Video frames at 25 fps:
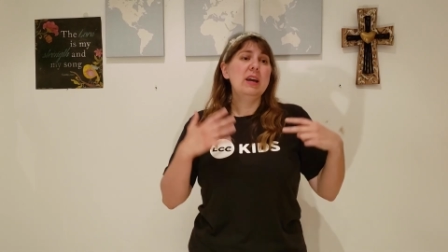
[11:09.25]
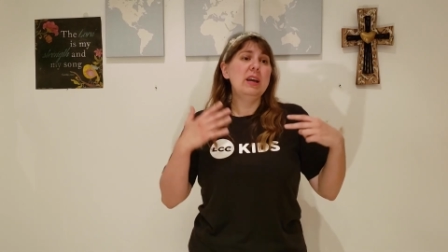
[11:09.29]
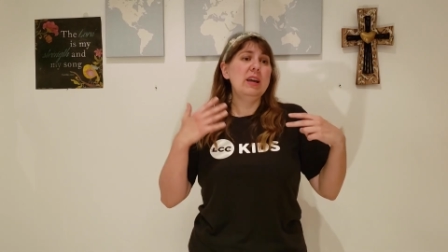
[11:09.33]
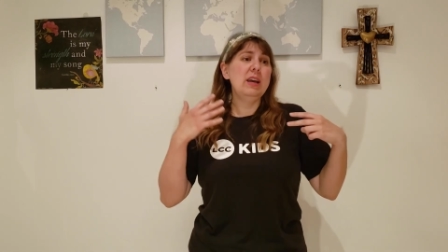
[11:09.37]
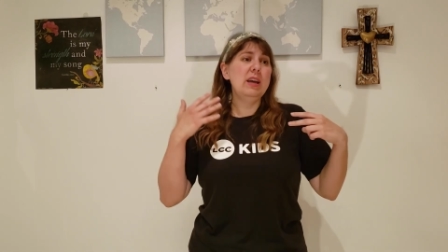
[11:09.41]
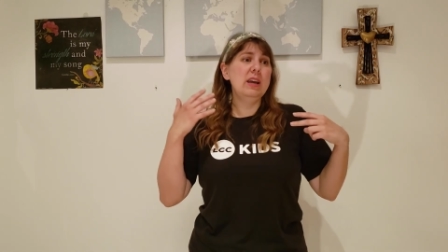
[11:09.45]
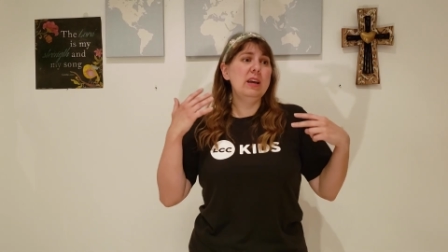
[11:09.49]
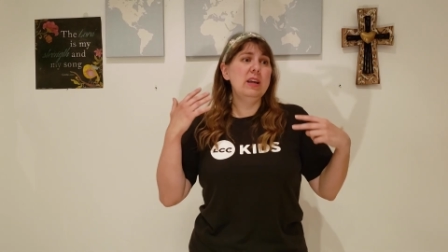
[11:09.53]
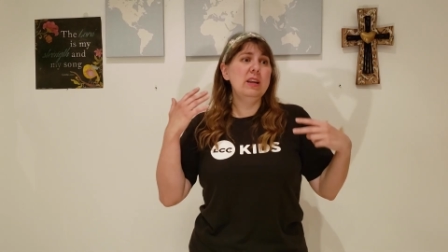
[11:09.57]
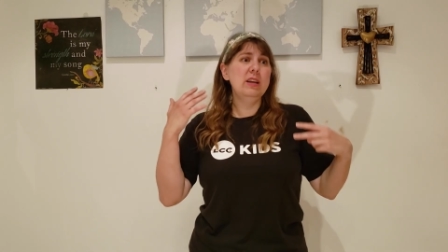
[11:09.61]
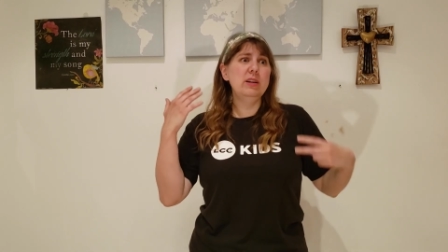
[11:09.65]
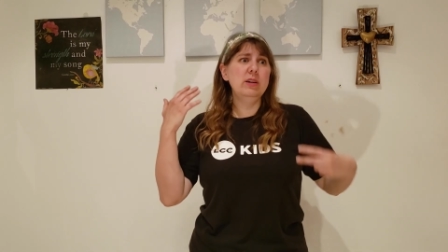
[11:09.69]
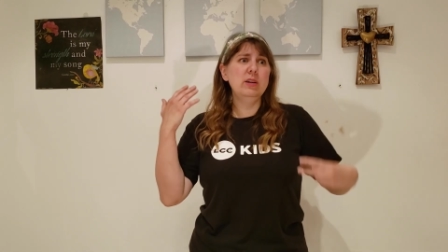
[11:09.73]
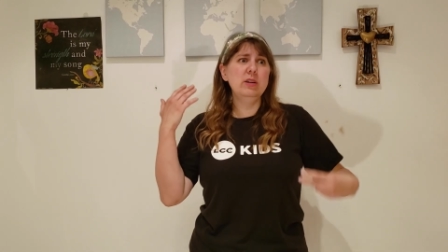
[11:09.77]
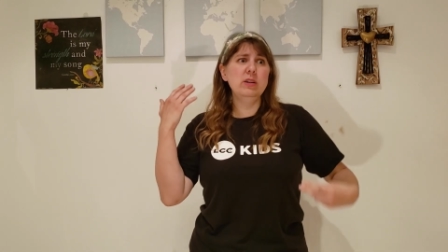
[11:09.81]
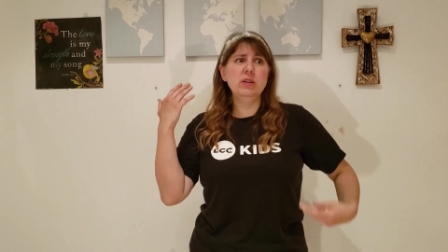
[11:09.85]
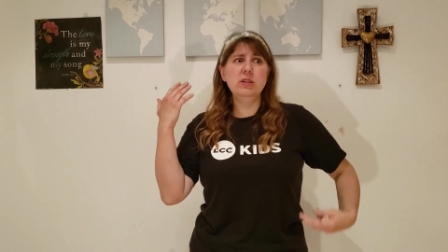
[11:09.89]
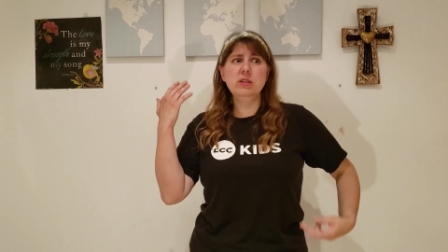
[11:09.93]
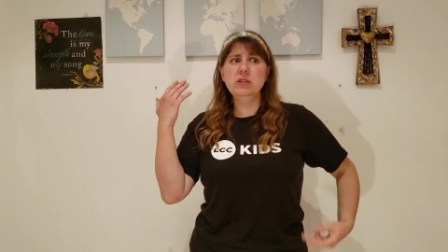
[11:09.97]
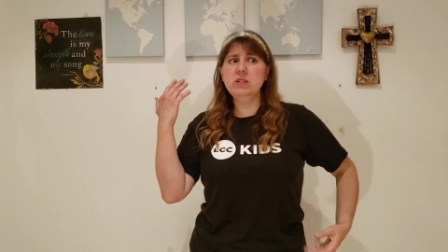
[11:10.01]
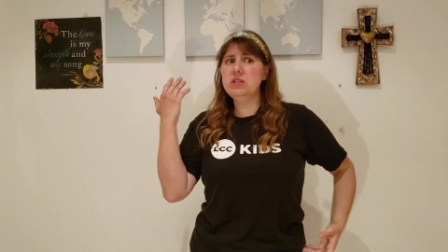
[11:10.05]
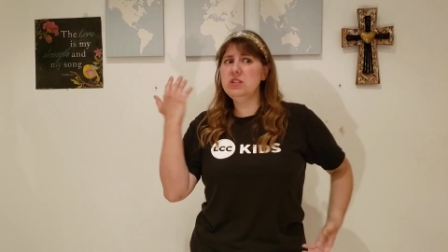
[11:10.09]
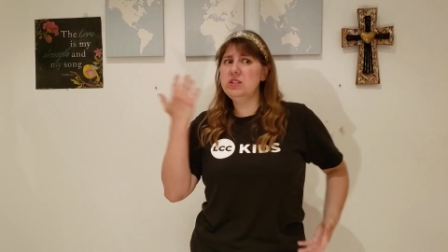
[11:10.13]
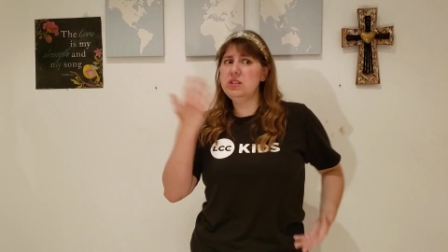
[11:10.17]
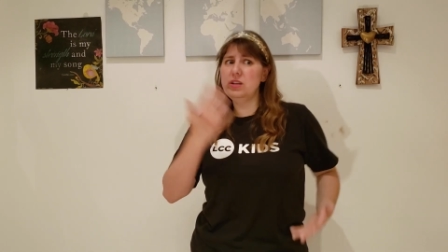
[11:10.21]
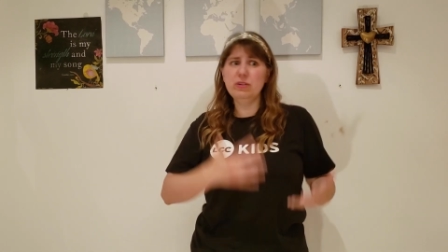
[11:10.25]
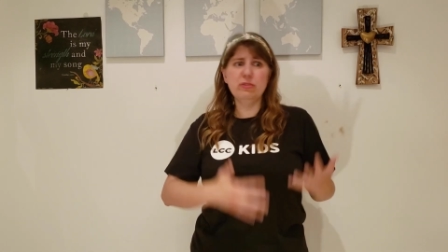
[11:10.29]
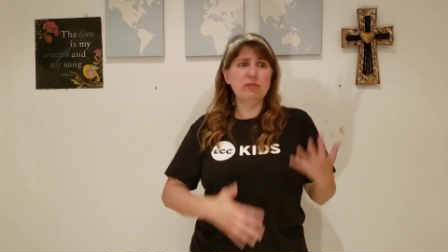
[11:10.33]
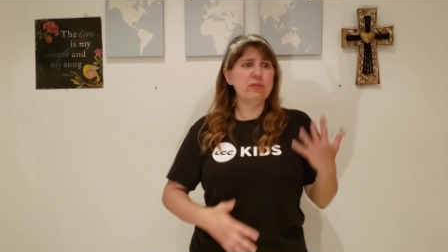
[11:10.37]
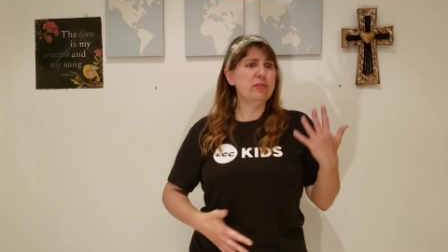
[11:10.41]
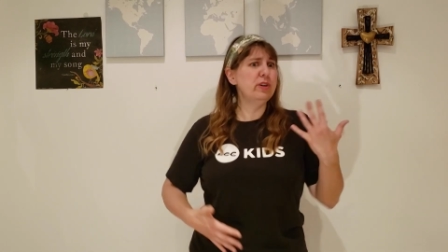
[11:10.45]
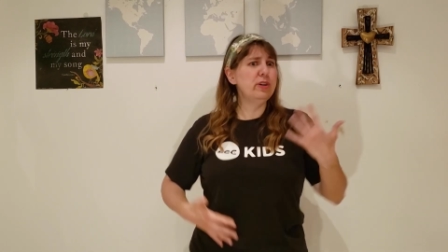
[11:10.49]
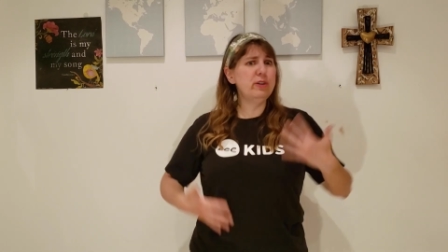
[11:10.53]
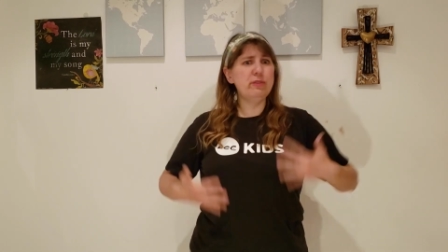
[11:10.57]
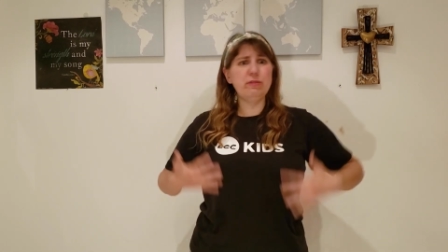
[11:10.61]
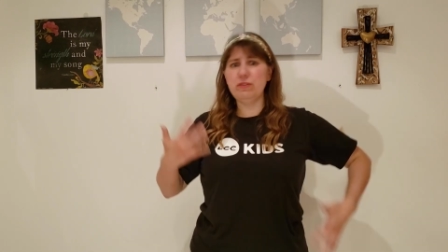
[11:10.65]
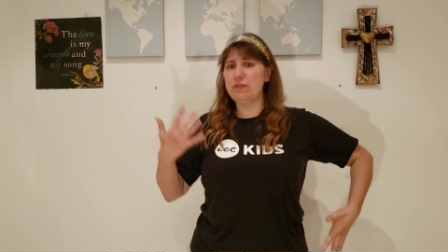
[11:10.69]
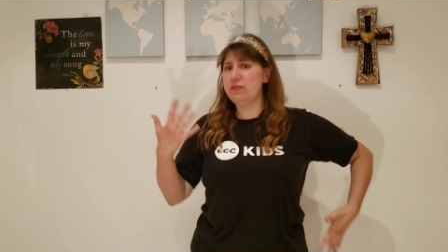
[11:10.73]
in
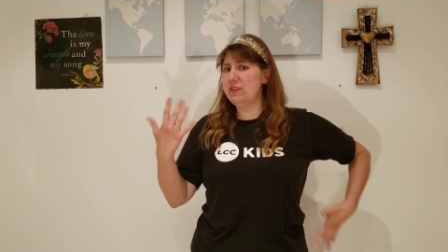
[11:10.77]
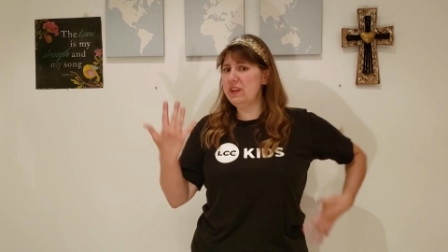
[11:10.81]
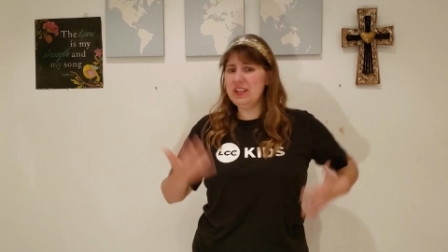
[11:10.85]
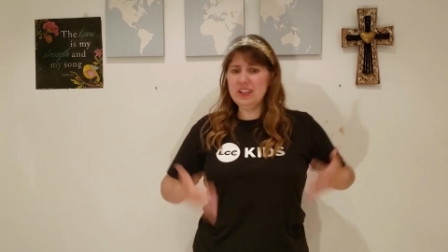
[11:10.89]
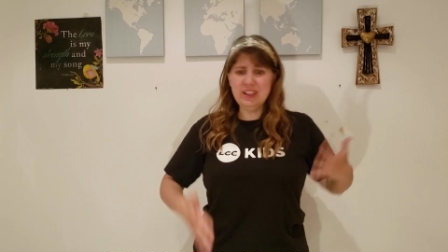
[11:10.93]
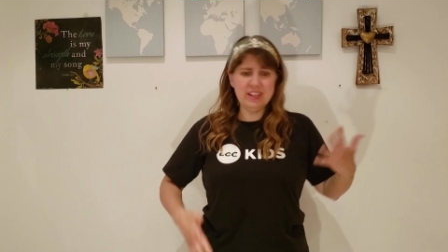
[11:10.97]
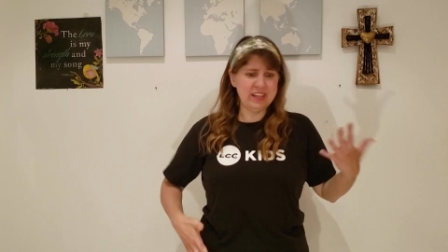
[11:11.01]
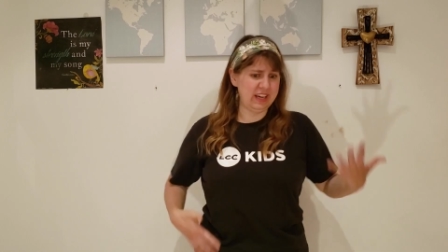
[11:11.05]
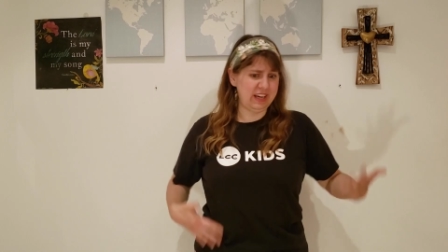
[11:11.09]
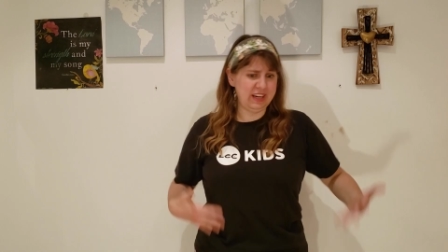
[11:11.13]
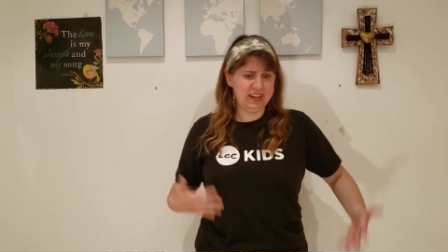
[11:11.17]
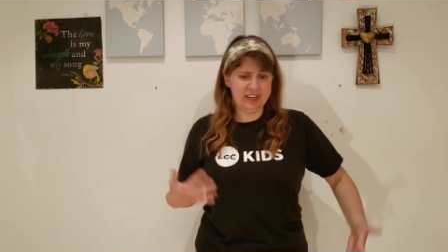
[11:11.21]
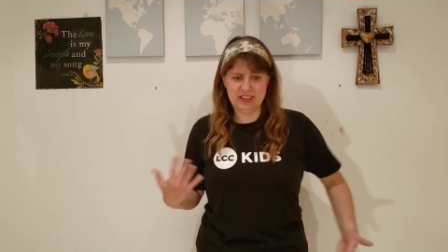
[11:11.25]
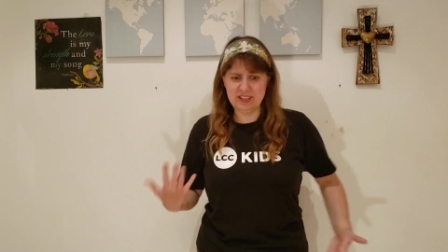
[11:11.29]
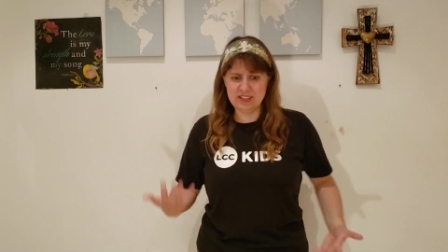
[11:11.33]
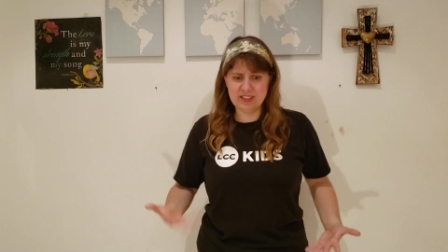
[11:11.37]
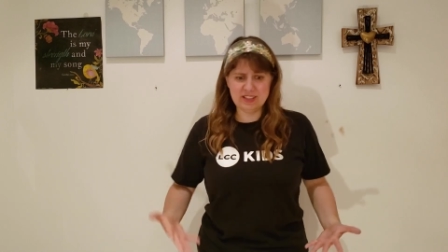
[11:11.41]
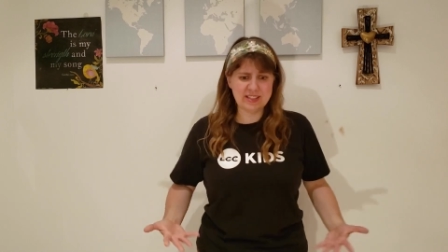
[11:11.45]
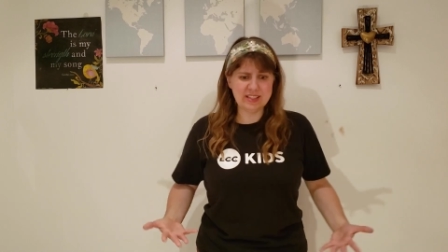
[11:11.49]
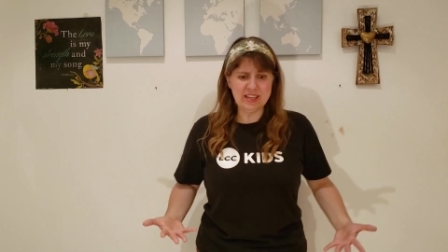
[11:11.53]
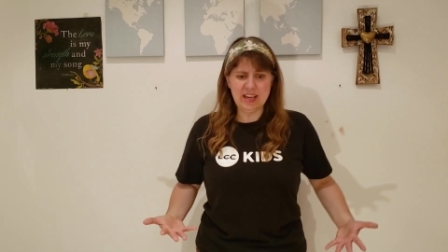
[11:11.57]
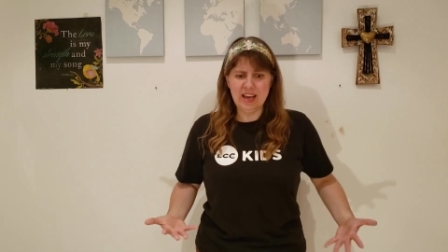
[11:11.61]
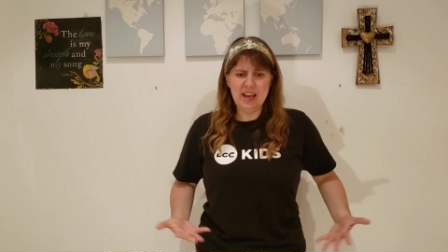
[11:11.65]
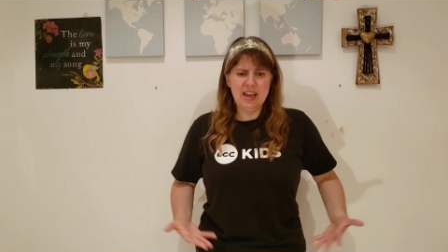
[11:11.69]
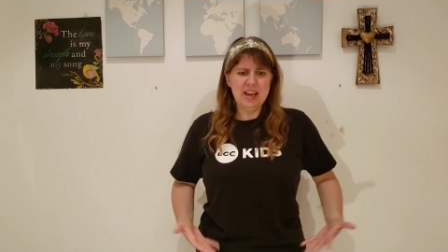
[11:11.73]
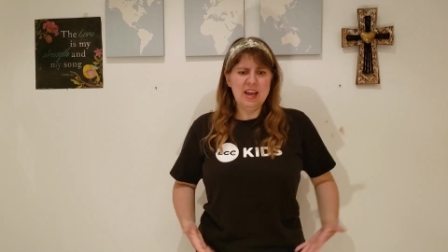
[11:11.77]
different feelings?